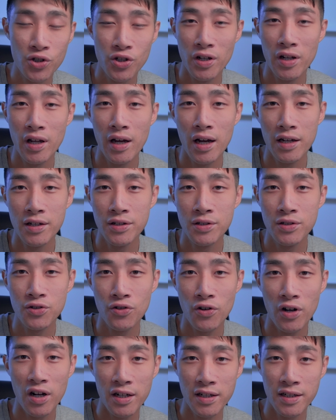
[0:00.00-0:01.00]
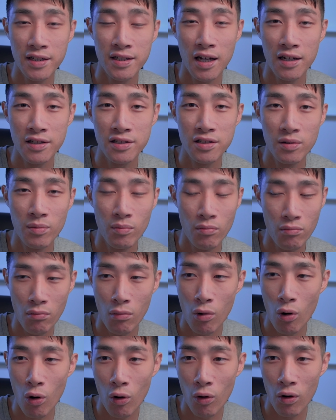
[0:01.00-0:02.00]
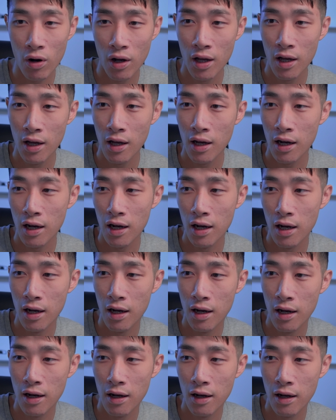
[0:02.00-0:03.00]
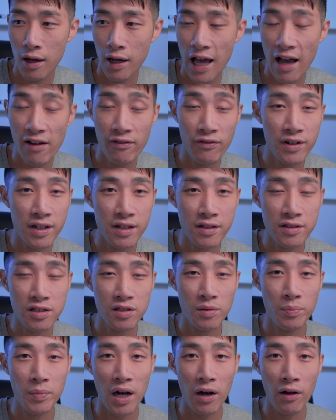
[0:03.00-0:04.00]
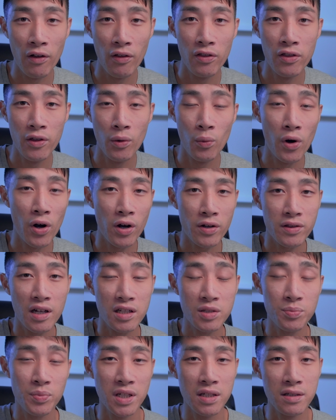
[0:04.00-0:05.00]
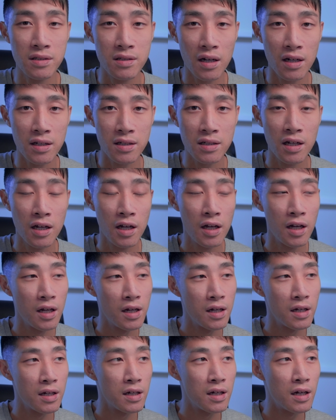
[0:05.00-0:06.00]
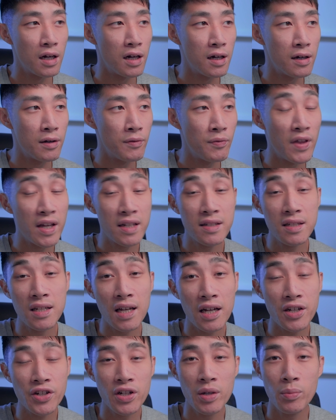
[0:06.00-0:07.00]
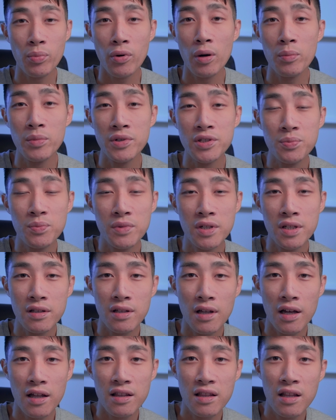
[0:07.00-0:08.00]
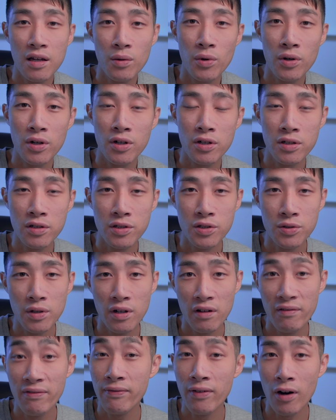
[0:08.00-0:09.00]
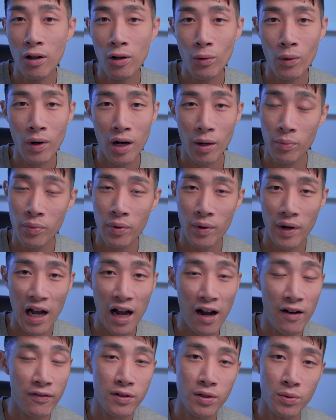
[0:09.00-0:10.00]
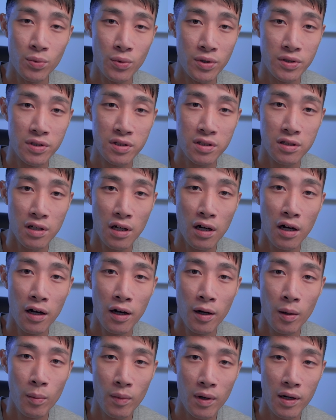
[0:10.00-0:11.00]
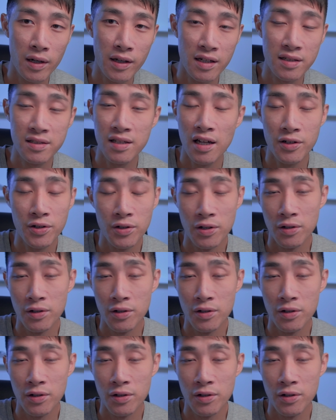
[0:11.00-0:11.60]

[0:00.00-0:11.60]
should I try and get some more evidence about the work that's been done? They did actually promise me that they were going to do a follow-up afterwards. They said,